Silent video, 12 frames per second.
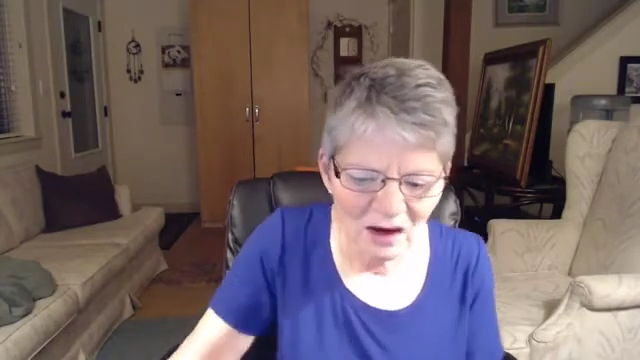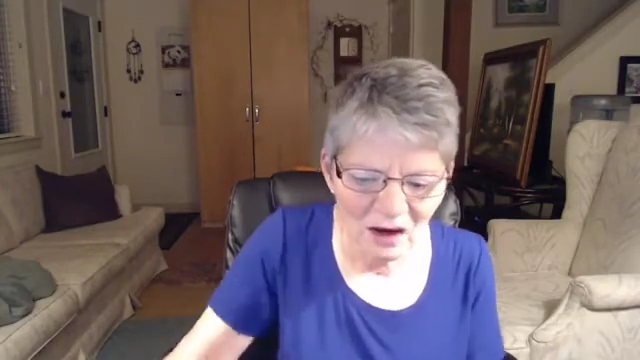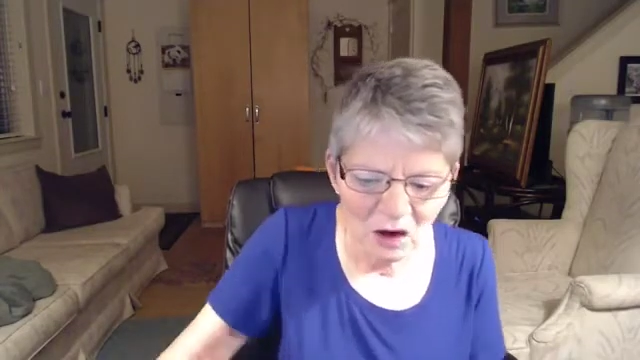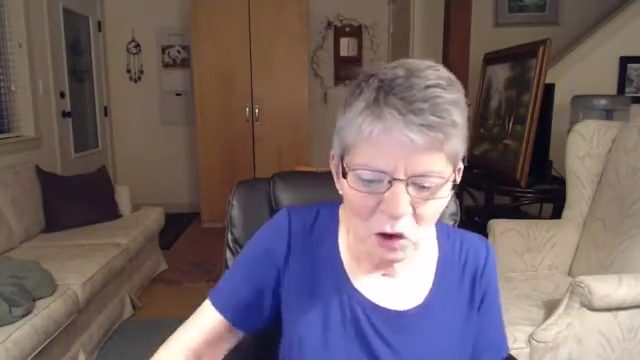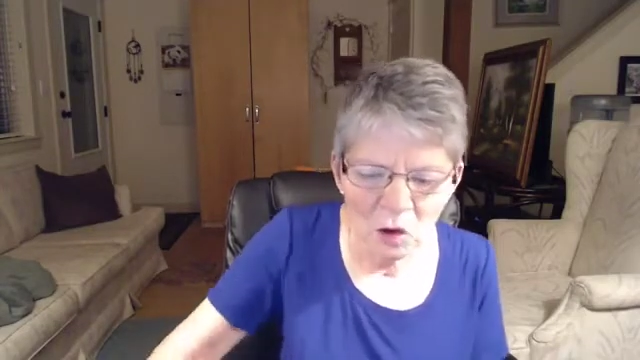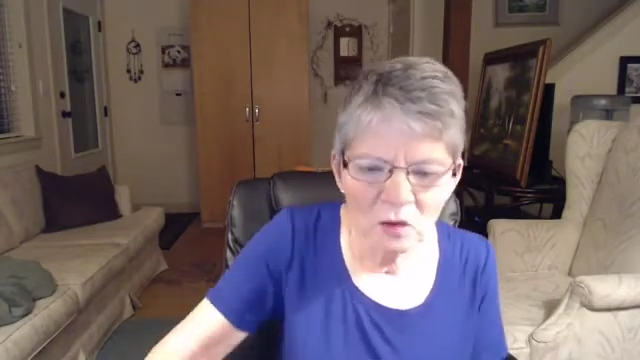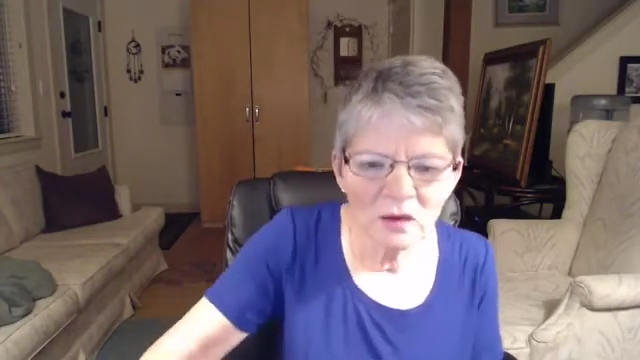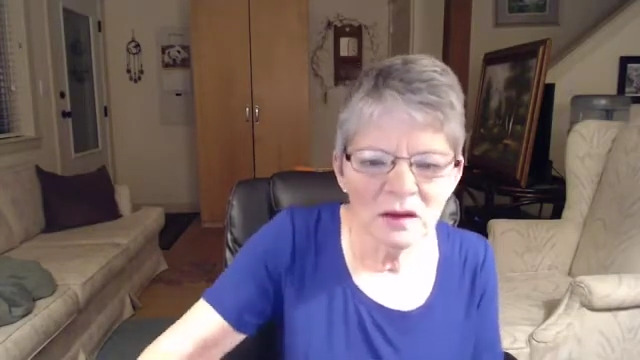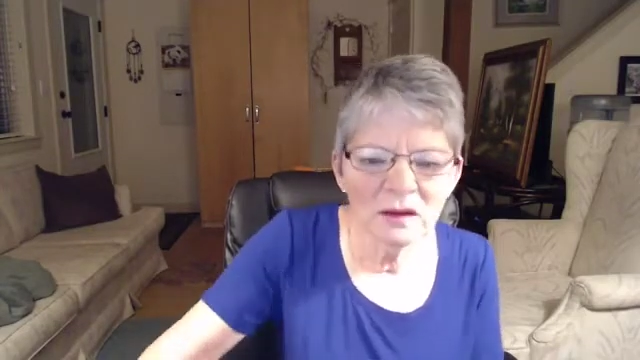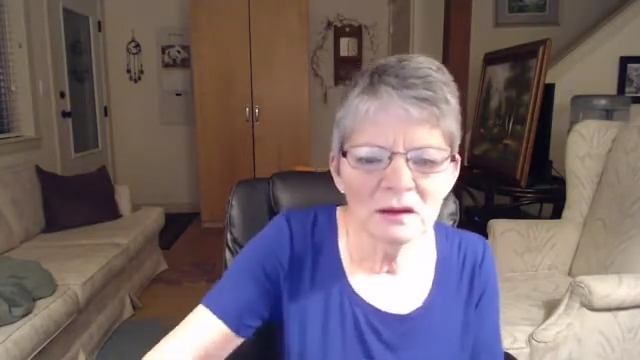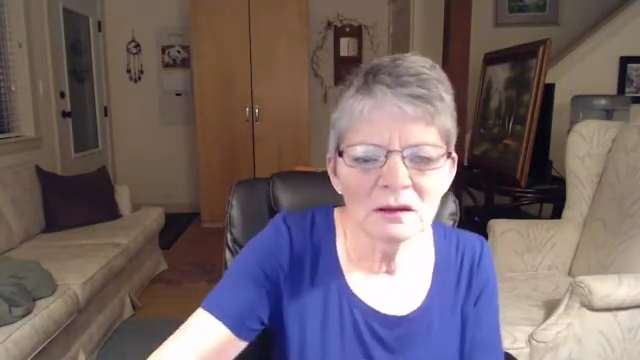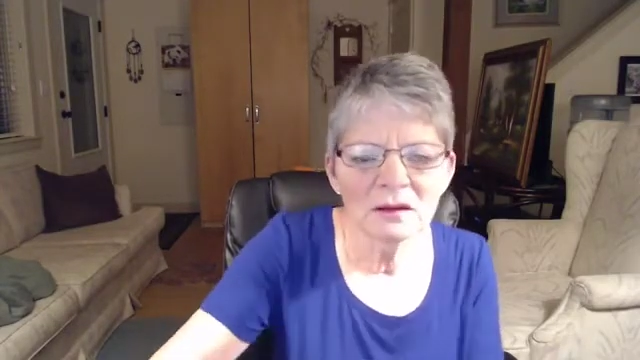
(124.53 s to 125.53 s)
Over
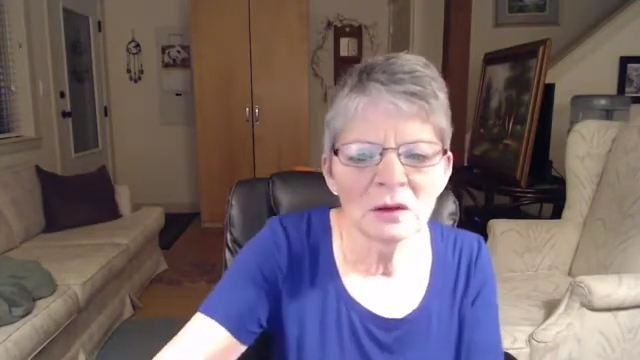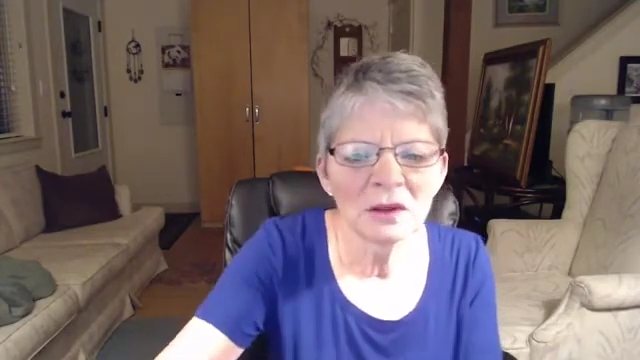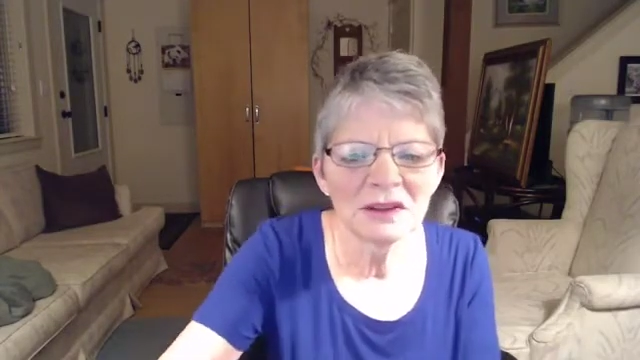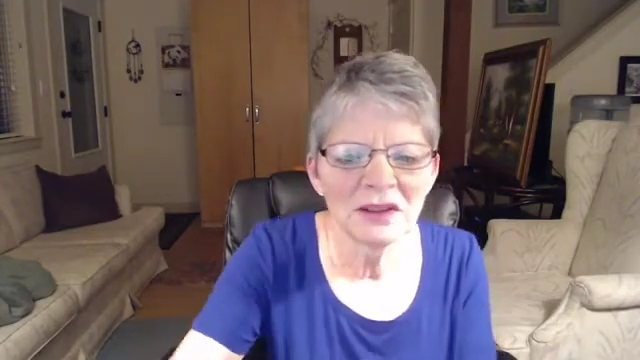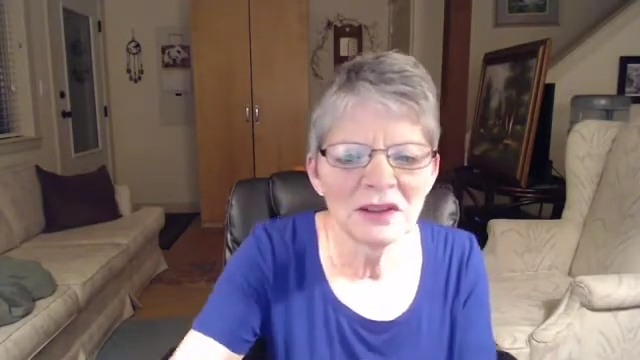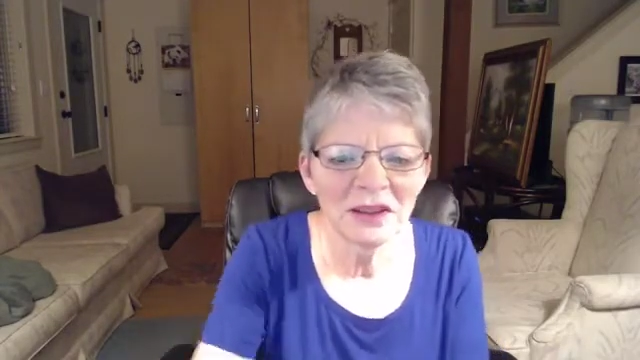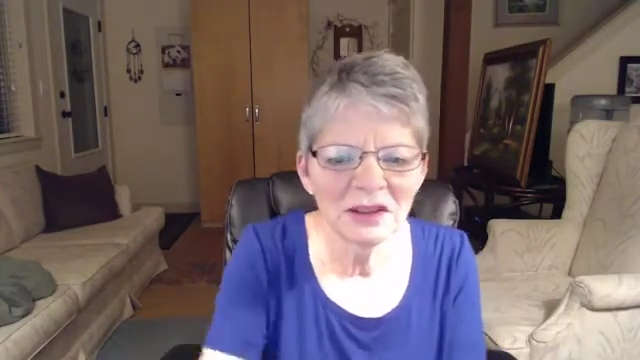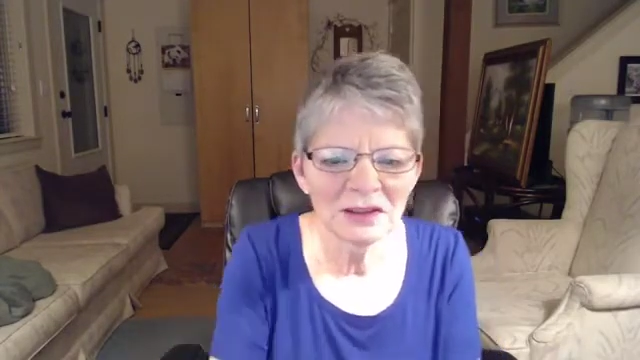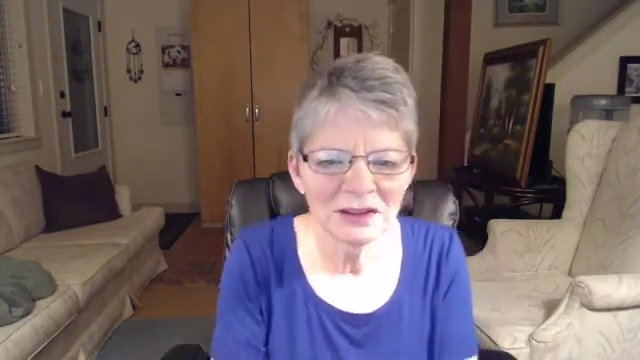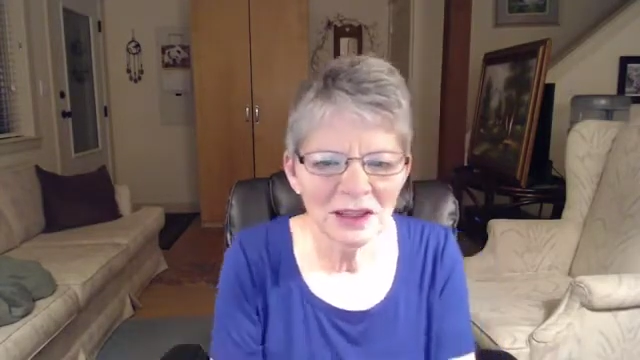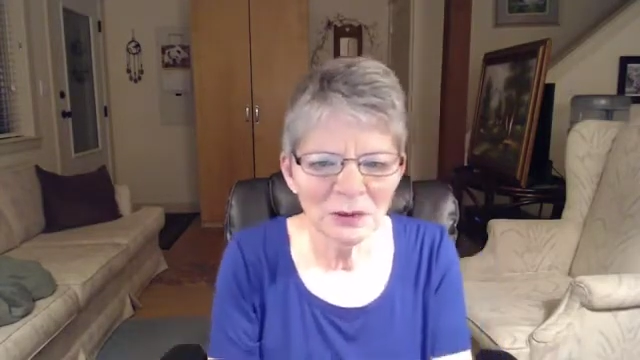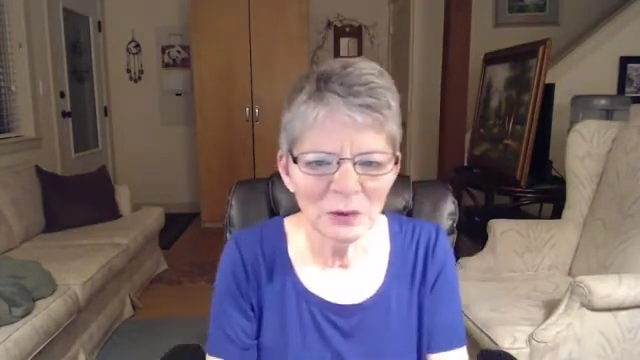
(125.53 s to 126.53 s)
the course of years
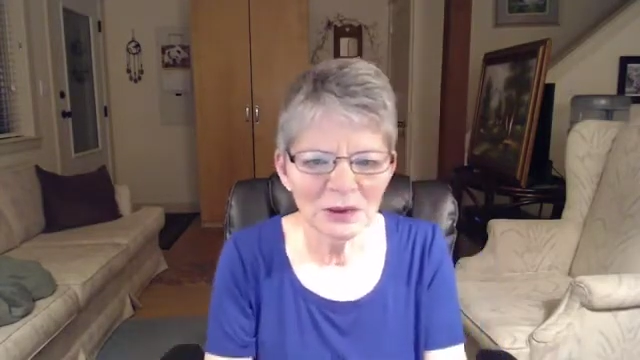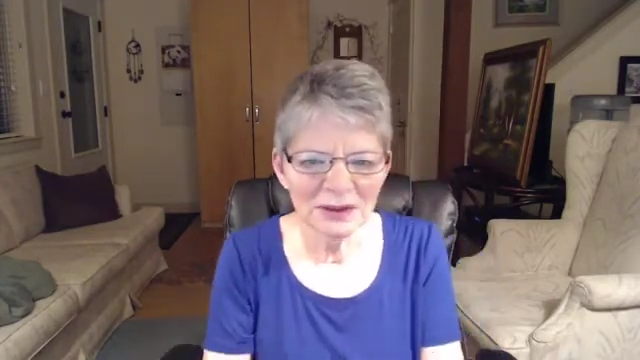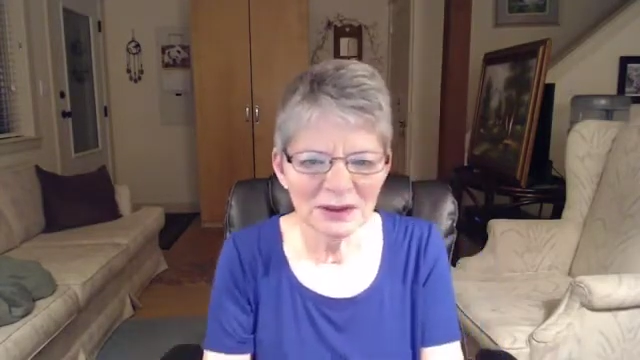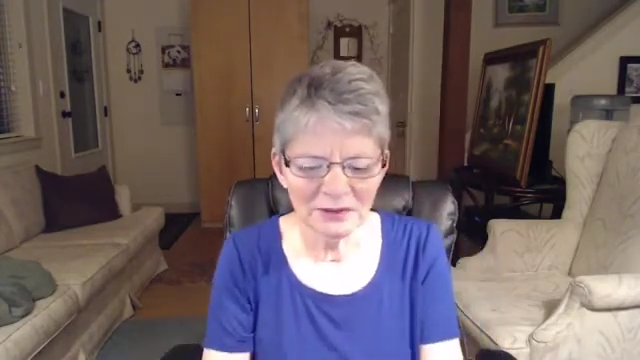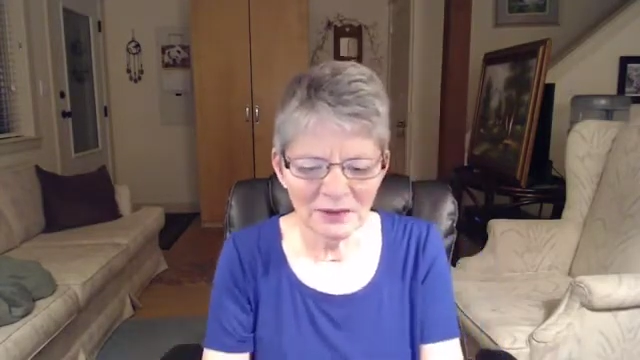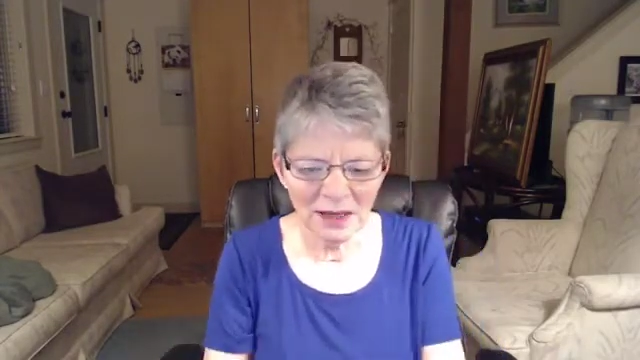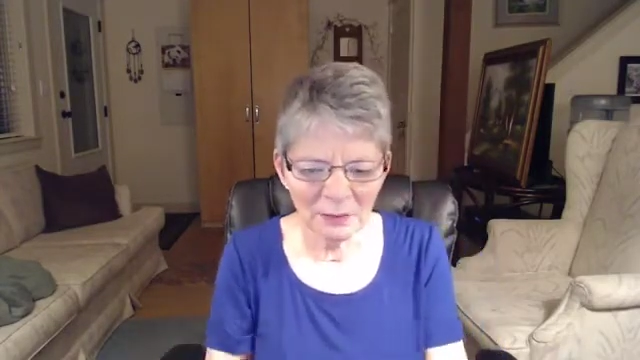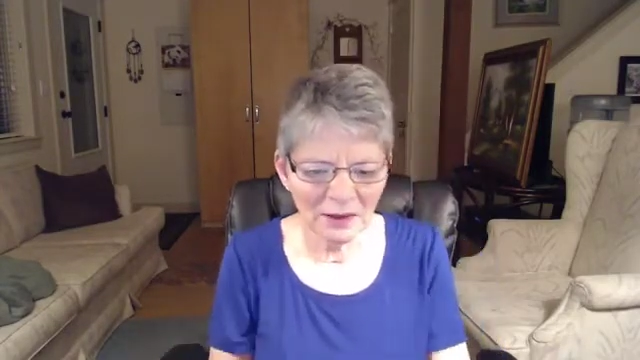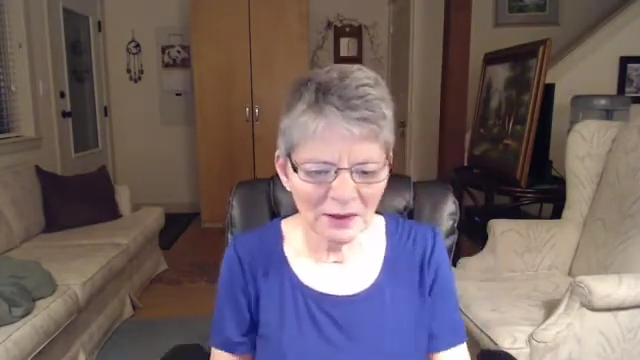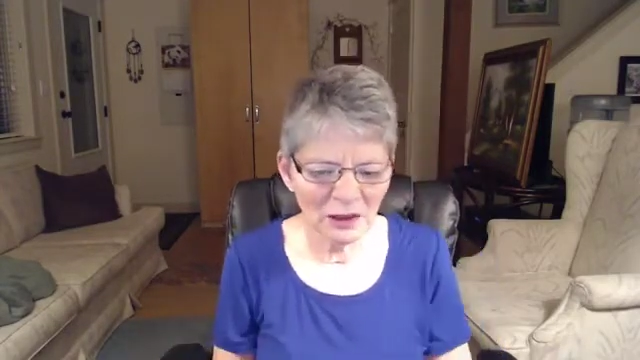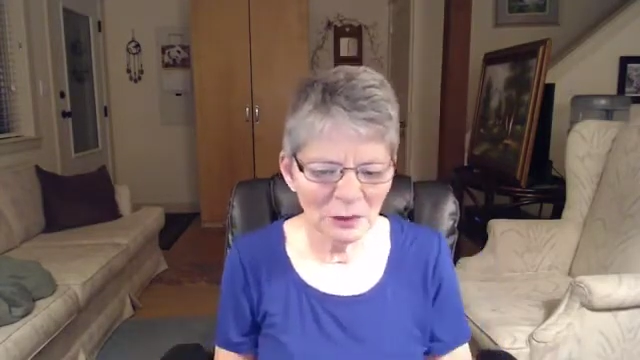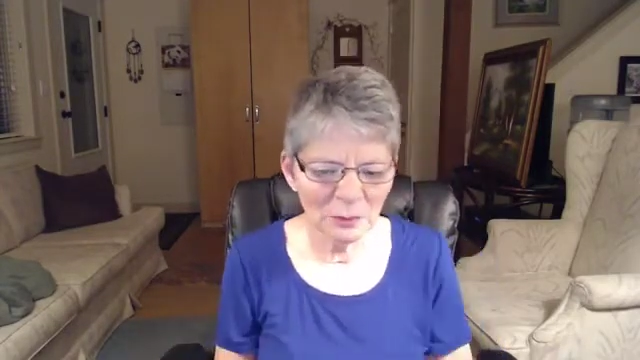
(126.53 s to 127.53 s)
that I worked as a family
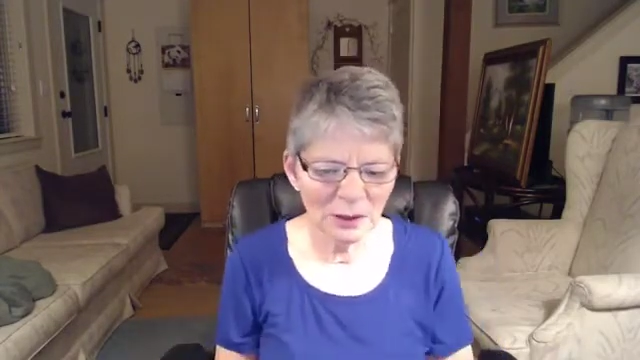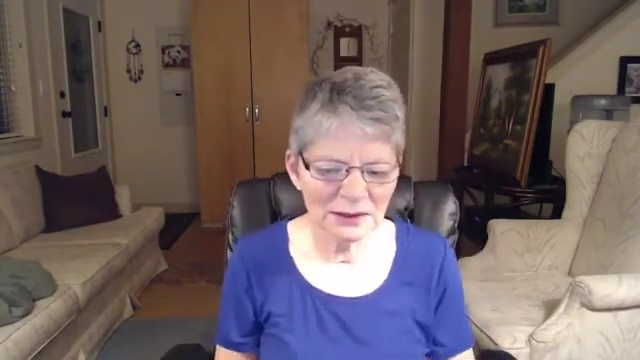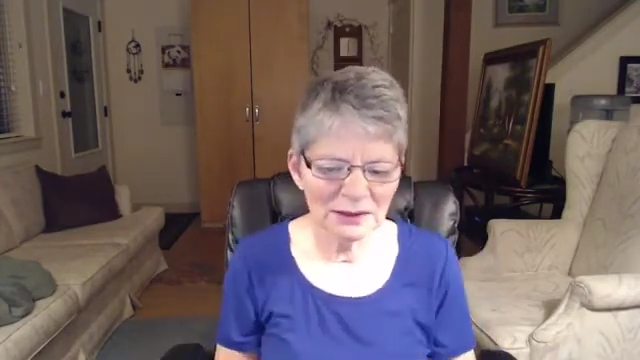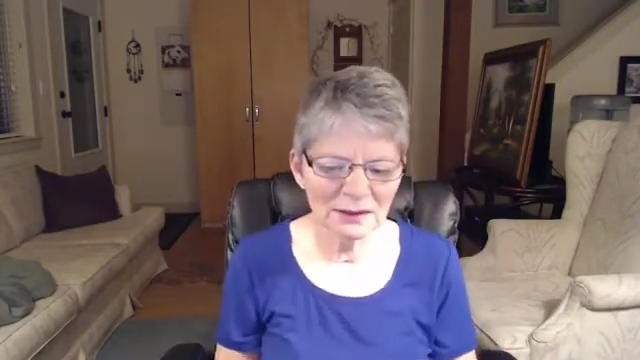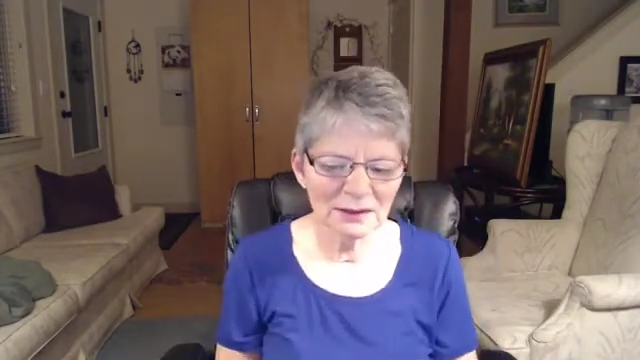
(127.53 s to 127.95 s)
therapist,